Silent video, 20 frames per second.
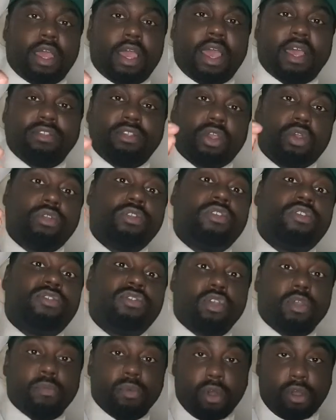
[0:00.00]
as a
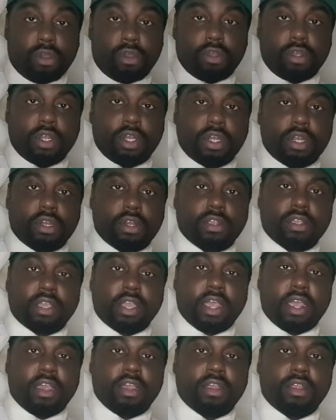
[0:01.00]
consumer.
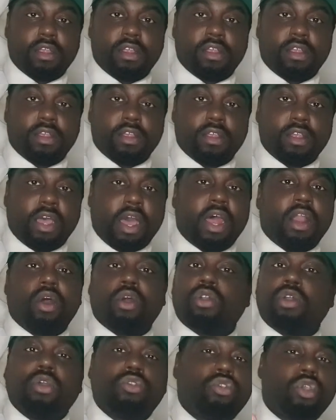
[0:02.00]
Yeah, I don't
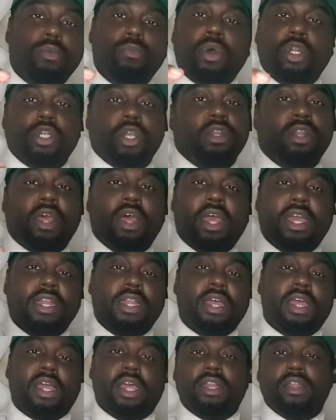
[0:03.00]
know too much on
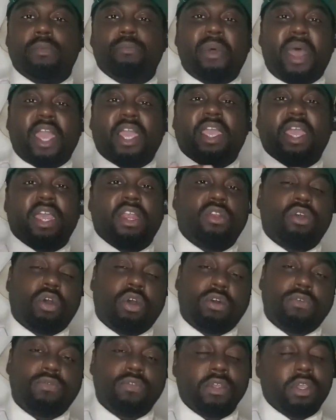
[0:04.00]
the back end
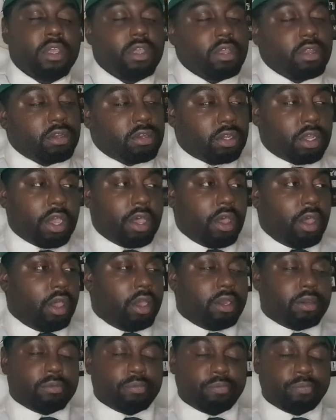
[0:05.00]
of
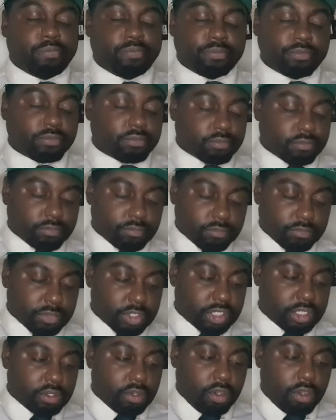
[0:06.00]
the
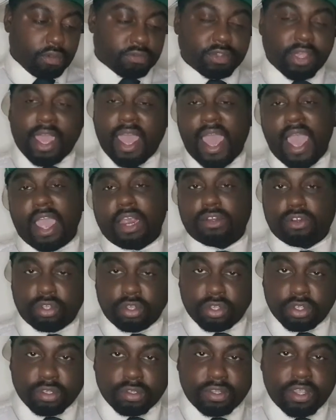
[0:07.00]

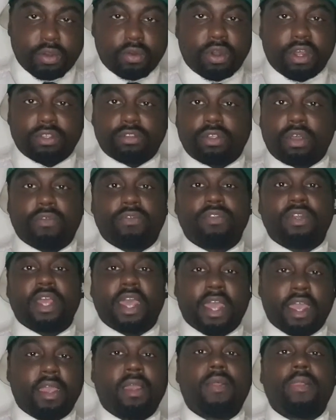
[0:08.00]
actors and all that stuff
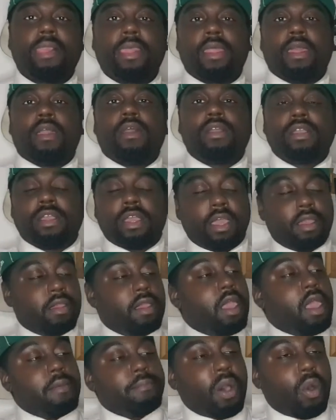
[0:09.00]
there. Yeah,
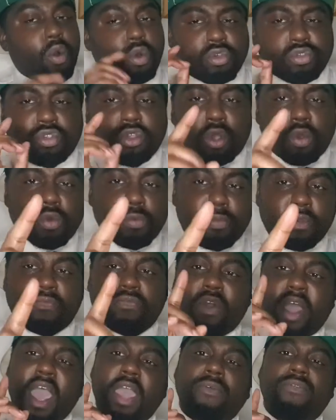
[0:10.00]
but also
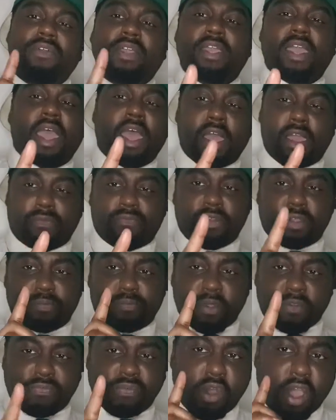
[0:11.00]
before I forget,
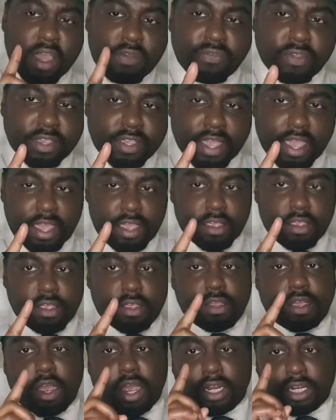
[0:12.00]

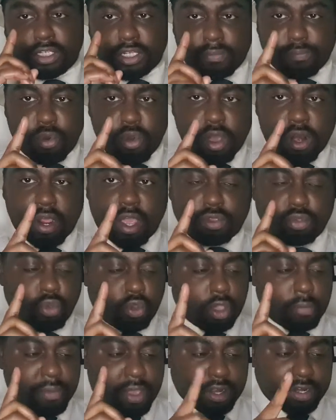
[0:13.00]
it's important I
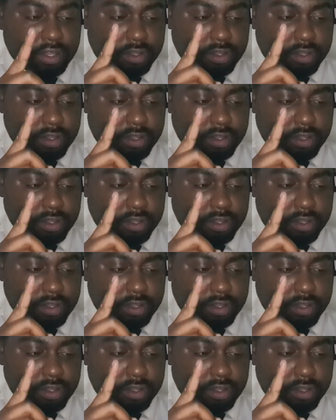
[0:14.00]
talk about